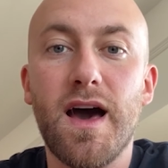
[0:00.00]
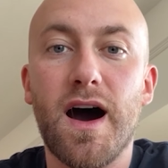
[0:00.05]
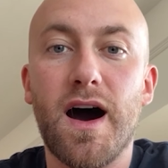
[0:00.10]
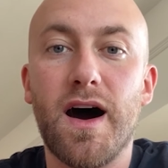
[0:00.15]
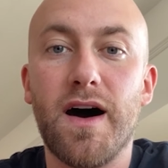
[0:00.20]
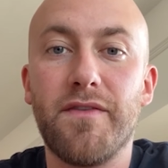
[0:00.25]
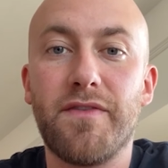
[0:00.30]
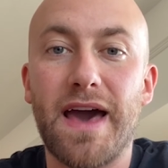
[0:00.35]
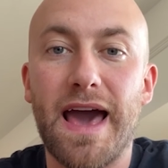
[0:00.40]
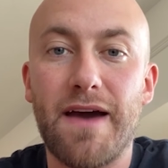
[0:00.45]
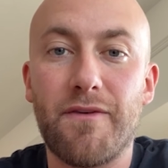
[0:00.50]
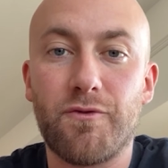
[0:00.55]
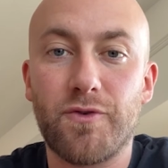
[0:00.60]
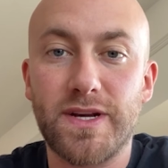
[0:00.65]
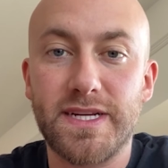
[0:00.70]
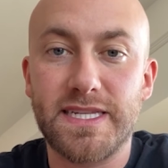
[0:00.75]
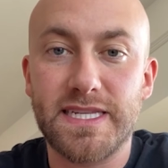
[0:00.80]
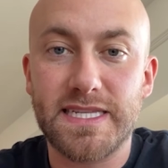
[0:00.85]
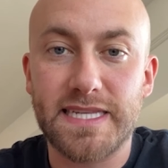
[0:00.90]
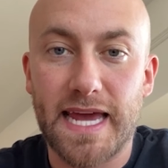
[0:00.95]
of
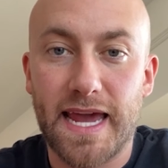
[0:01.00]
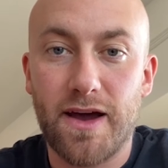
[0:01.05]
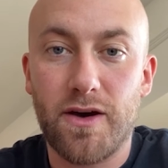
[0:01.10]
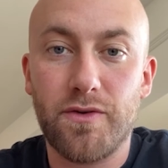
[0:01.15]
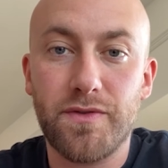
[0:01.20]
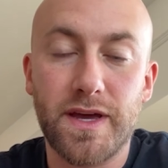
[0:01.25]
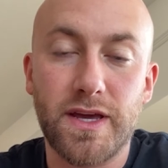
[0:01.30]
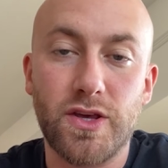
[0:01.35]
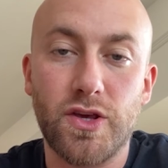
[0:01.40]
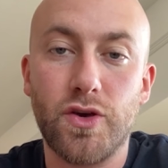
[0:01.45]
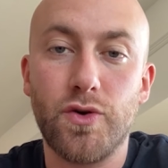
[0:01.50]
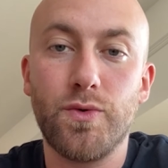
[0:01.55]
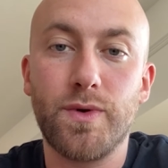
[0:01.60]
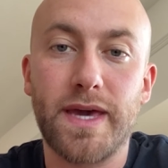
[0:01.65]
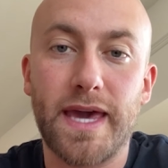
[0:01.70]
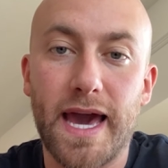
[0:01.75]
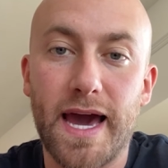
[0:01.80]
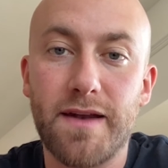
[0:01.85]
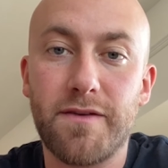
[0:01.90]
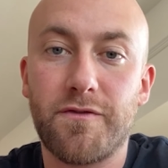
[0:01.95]
every sale that you
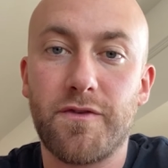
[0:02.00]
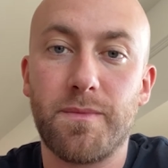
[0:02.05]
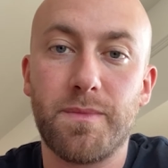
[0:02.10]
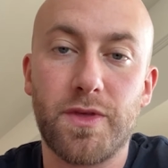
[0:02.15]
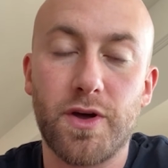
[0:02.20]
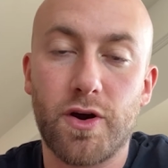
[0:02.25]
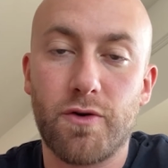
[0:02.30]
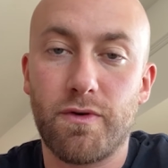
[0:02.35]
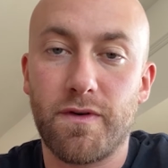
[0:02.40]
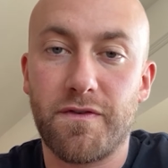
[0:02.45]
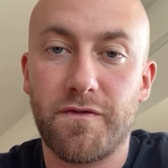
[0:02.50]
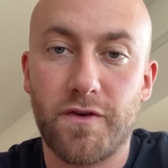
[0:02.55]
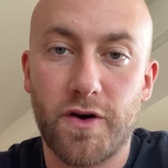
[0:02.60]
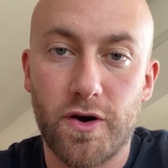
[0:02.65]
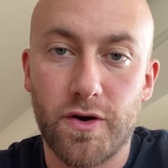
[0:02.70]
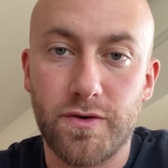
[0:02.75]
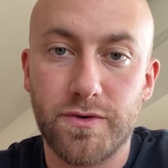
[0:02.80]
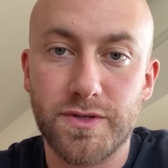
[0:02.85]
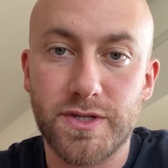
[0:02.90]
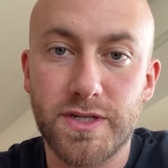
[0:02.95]
get from their
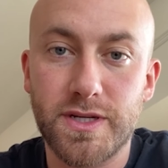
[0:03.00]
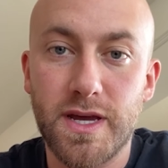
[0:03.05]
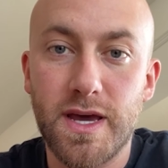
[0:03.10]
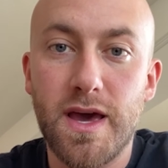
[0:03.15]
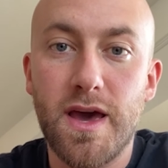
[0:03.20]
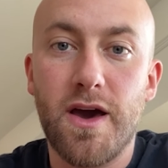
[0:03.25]
referrals.